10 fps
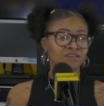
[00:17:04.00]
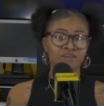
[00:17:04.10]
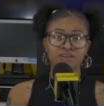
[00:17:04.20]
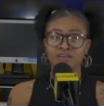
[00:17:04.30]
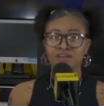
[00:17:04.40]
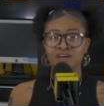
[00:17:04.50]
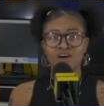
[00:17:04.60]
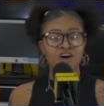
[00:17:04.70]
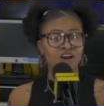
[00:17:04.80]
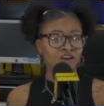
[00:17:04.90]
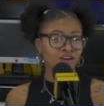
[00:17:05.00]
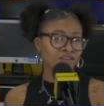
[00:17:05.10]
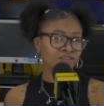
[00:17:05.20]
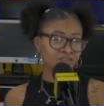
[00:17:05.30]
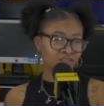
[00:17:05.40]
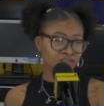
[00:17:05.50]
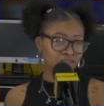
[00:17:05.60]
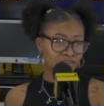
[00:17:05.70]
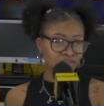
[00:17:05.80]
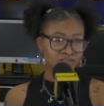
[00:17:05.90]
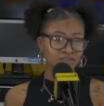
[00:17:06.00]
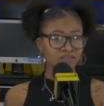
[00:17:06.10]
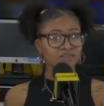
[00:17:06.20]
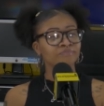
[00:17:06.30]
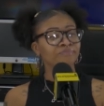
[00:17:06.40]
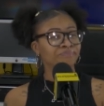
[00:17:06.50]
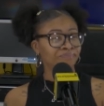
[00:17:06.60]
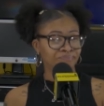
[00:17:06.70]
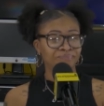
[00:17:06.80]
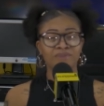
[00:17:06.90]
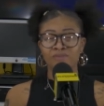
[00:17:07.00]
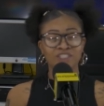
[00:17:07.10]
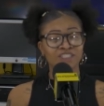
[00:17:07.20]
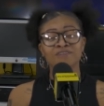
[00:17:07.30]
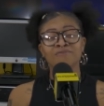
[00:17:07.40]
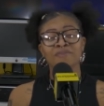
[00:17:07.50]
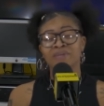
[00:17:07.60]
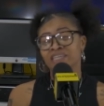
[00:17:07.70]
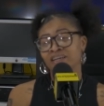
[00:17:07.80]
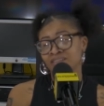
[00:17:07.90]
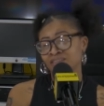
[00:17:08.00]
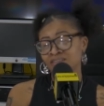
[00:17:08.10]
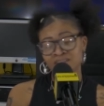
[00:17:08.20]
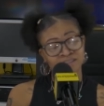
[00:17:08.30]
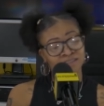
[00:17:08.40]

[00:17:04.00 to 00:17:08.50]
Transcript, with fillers: the the card. Yeah. Mm-hmm. I'm gonna just claim it on my taxes.